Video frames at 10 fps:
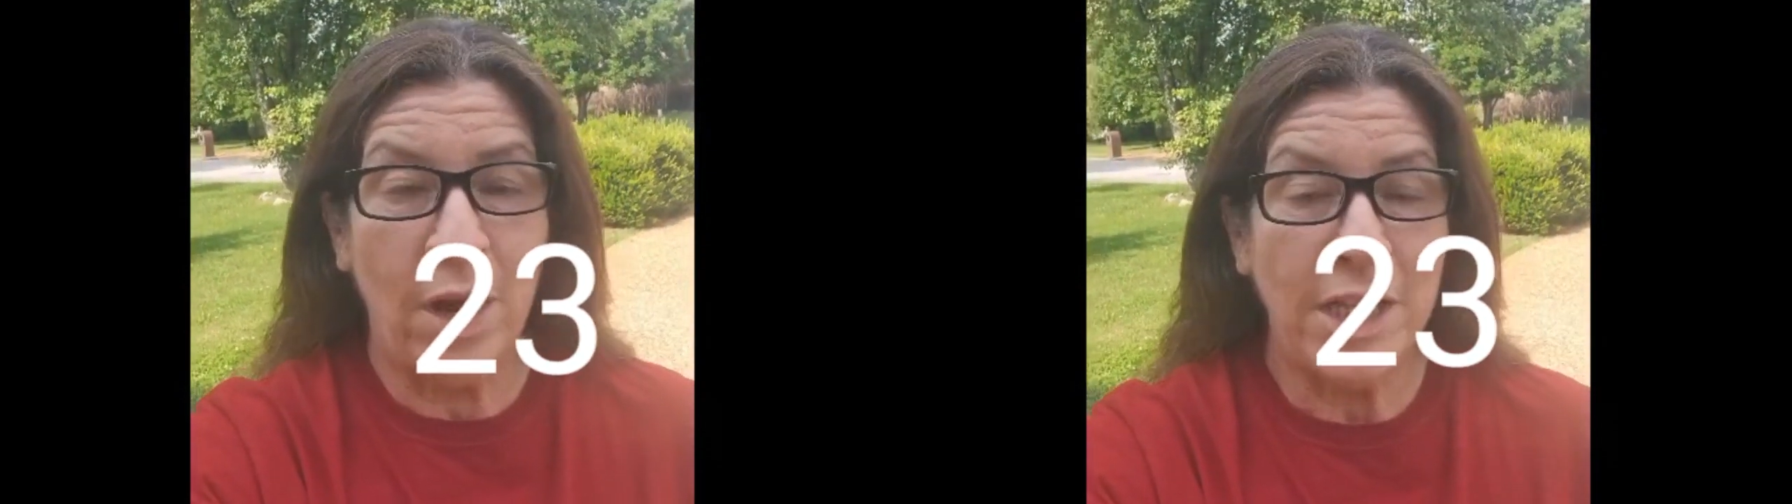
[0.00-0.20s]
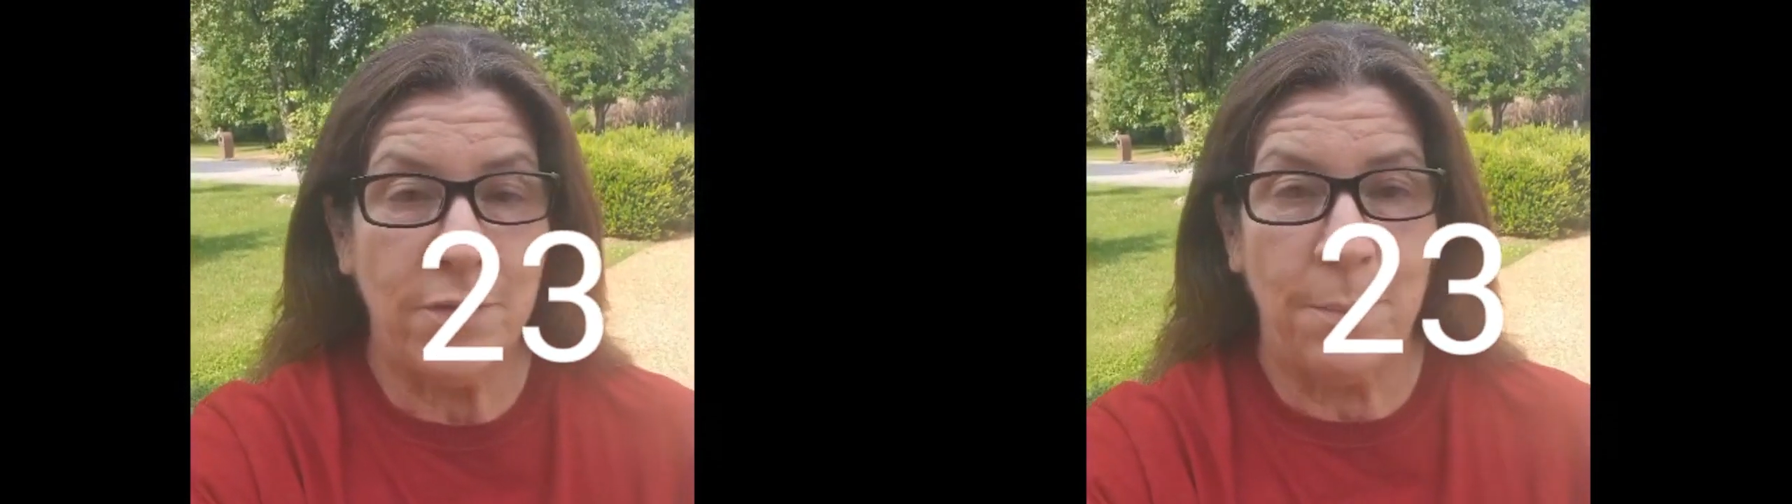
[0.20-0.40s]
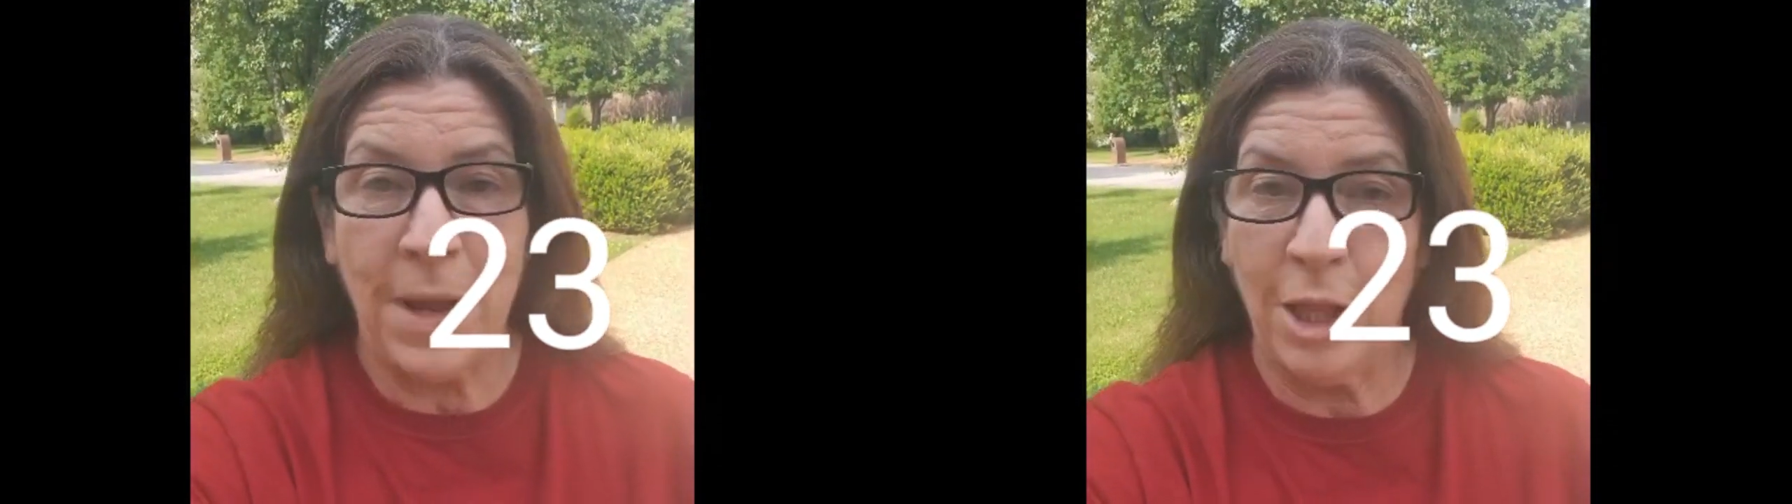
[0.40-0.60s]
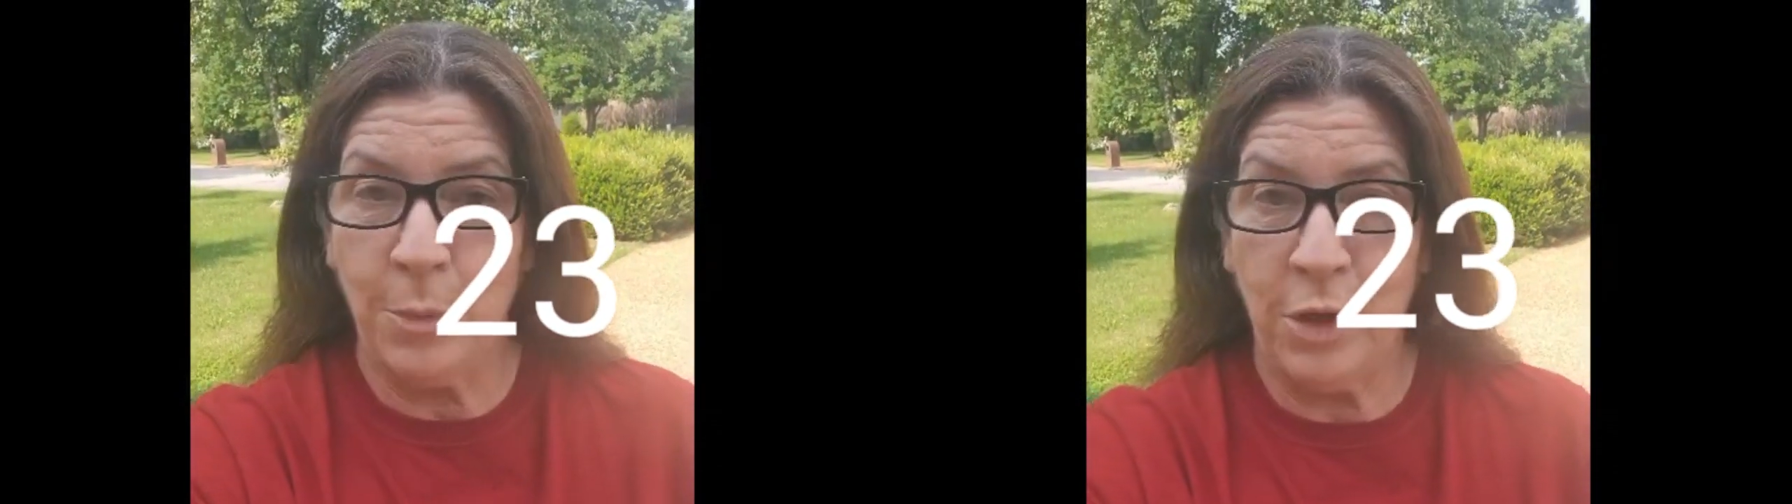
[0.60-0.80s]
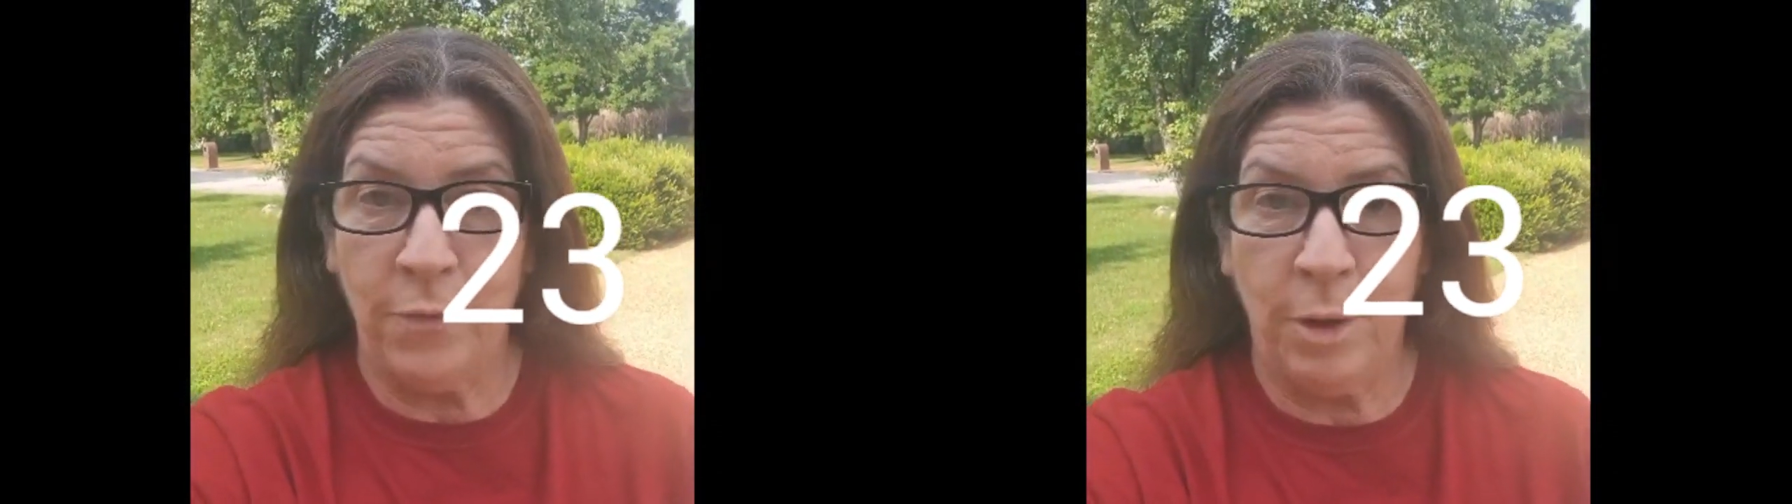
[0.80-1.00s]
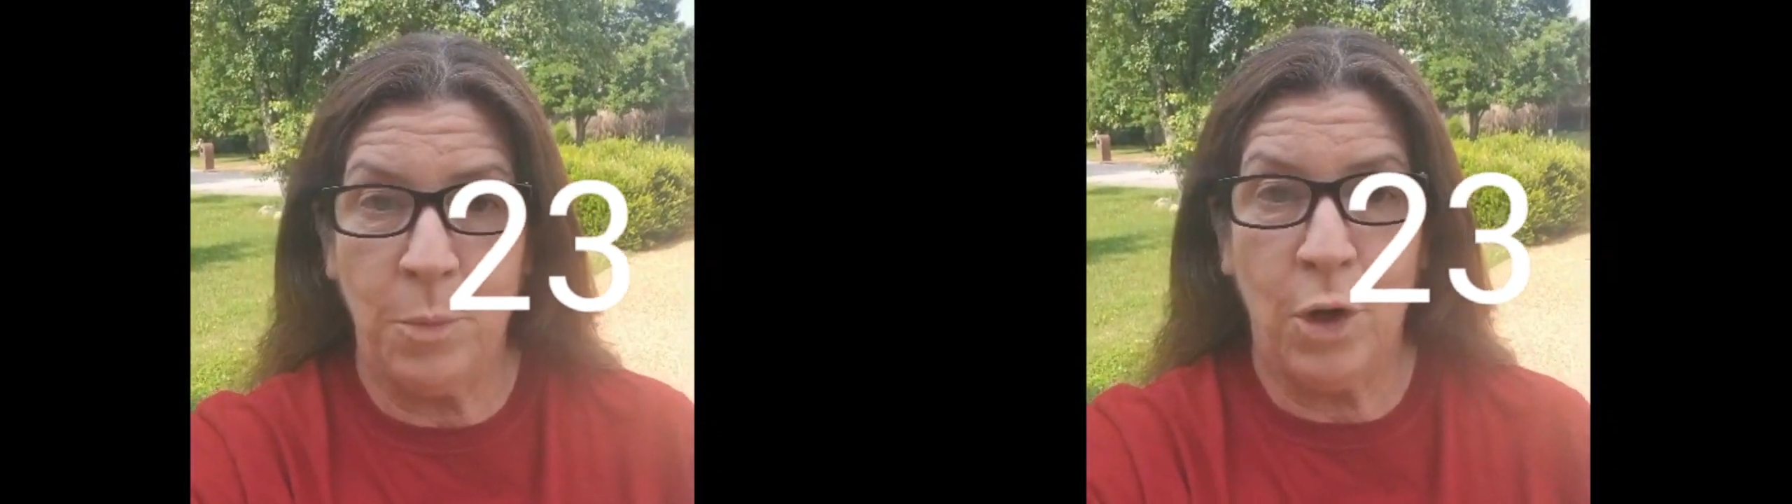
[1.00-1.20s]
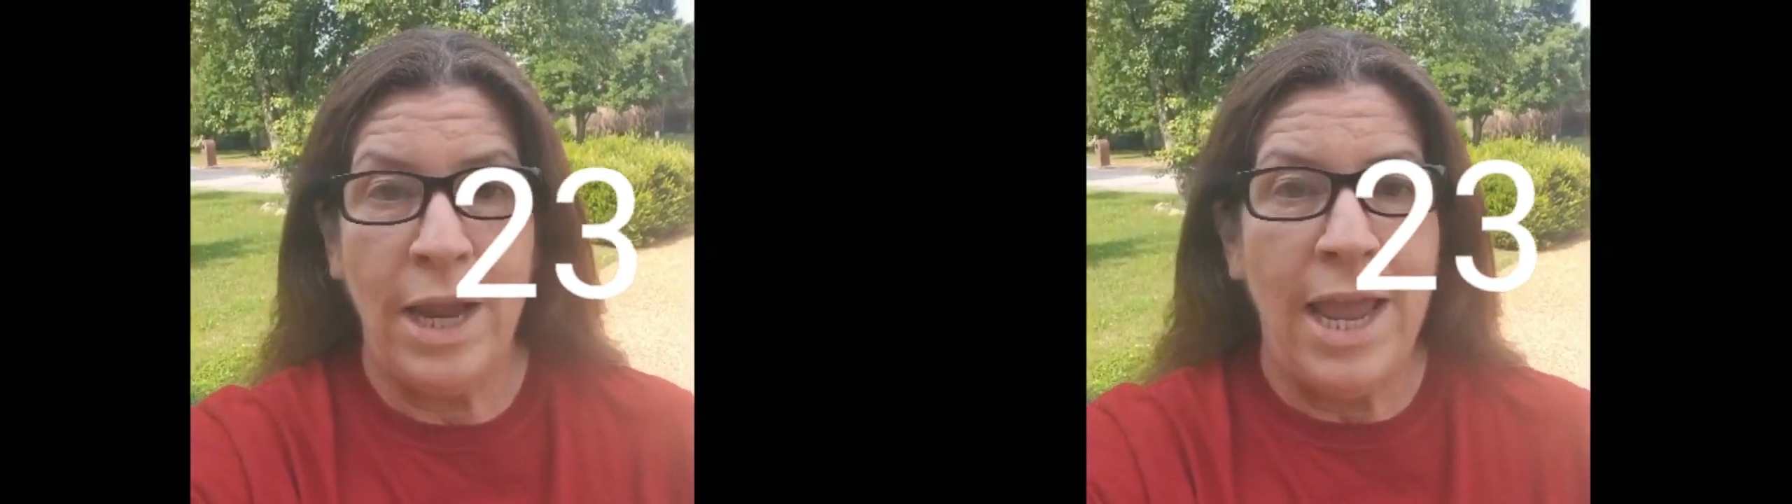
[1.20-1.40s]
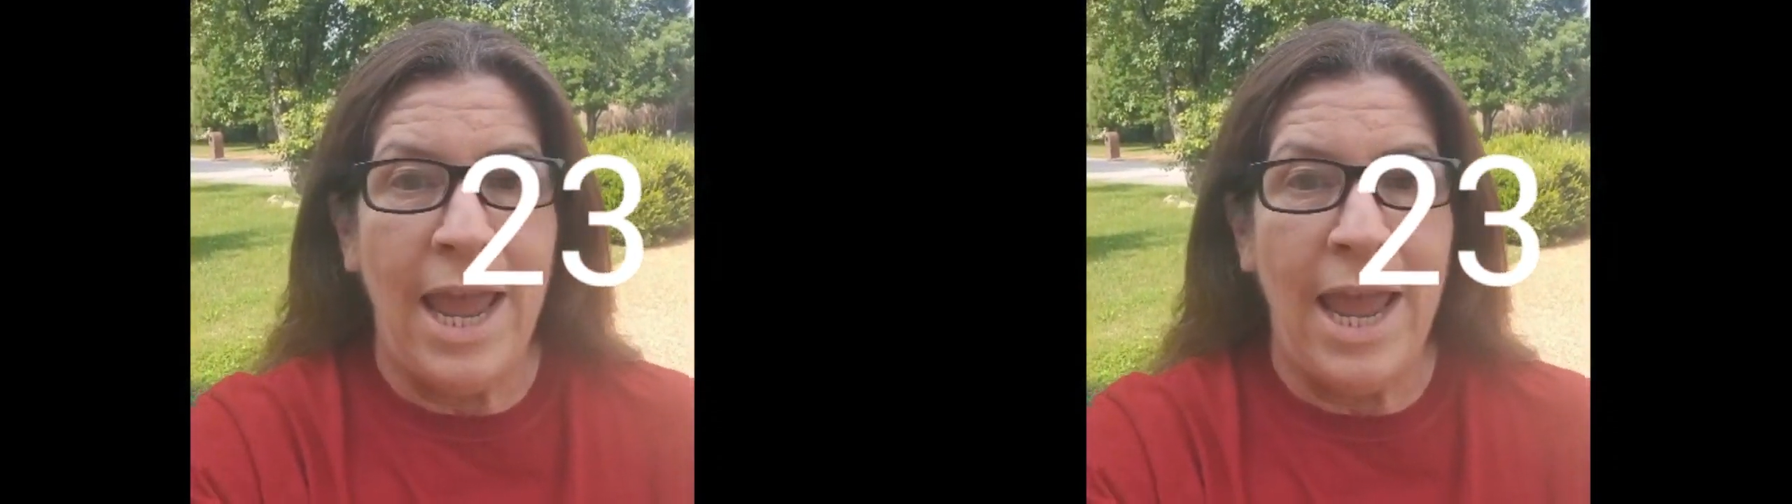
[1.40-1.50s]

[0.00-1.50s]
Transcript: runs from Malibu to Fillmore?